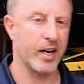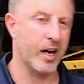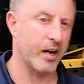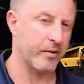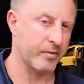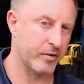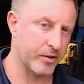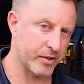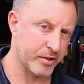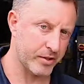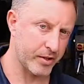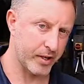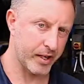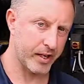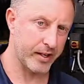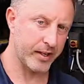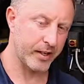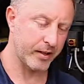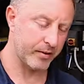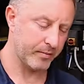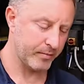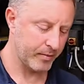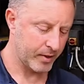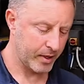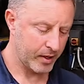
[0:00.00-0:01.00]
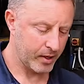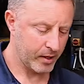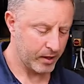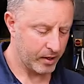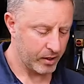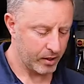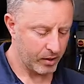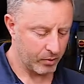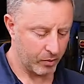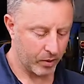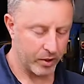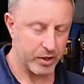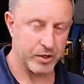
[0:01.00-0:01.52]
Narva Australia.
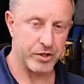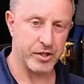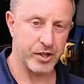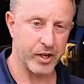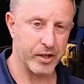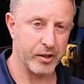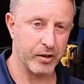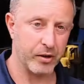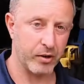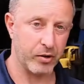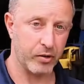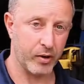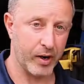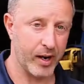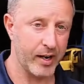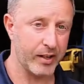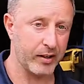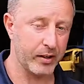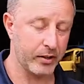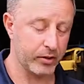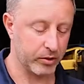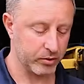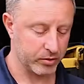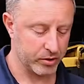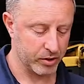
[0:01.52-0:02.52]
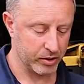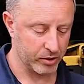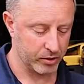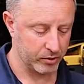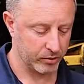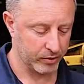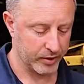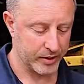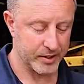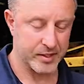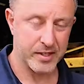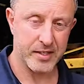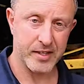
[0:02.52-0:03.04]
I want to show you a great little
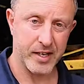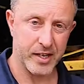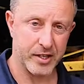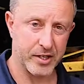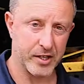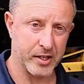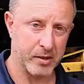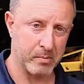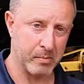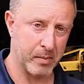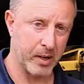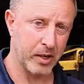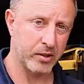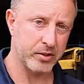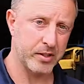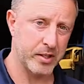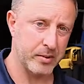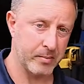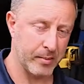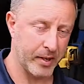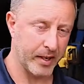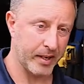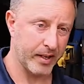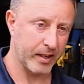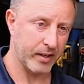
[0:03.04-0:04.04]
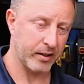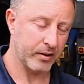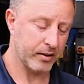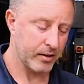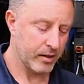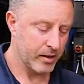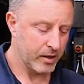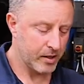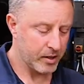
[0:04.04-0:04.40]
tool. This is actually a multimeter.